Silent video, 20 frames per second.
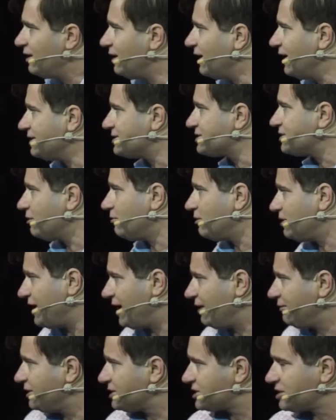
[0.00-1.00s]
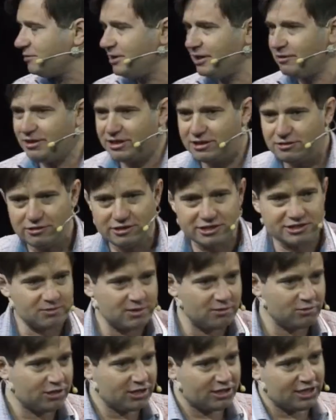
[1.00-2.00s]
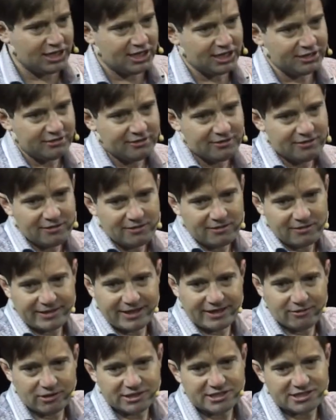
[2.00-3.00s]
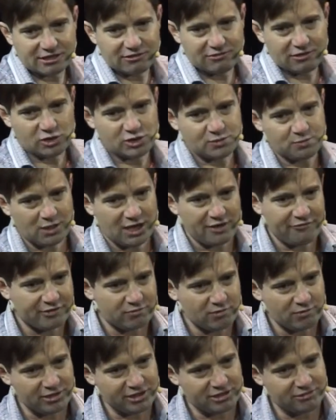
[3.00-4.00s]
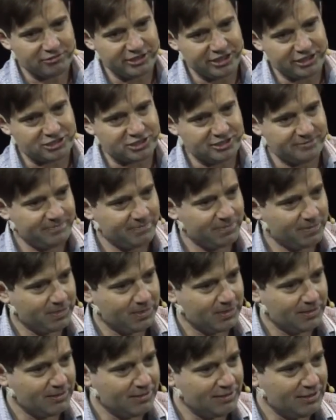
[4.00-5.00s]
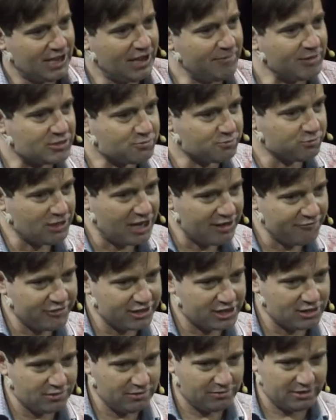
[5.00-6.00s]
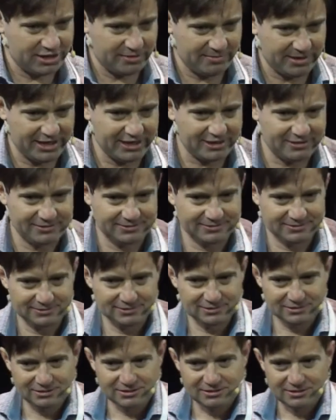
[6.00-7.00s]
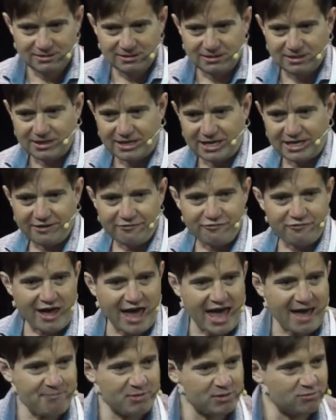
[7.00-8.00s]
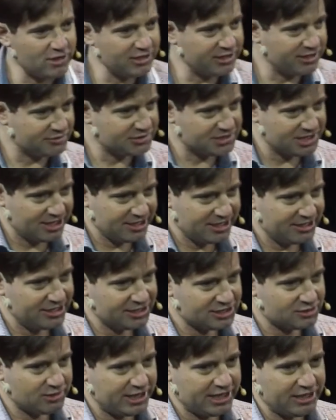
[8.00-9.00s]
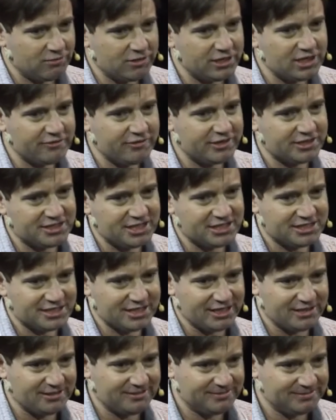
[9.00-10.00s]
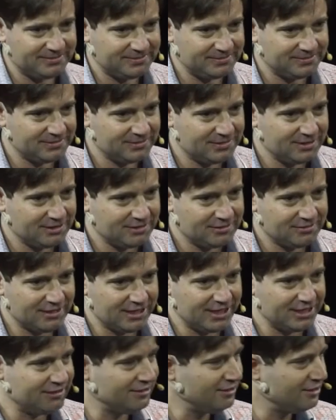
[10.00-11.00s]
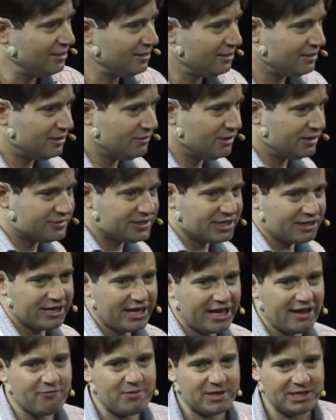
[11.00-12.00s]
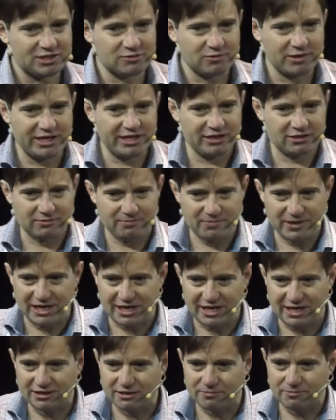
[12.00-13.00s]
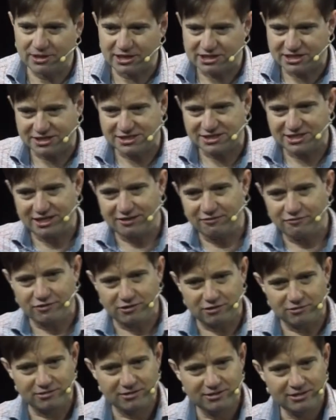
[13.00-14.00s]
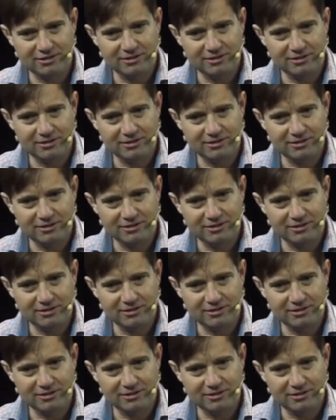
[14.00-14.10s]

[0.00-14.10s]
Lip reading: And so nowadays the way we do is we work on, okay, what's the gross profit we want to reach? How much profit do we want to make? And if Apple wouldn't have started this way, they wouldn't have existed, right? They would have said, okay, everybody's willing to pay $100 a cell phone.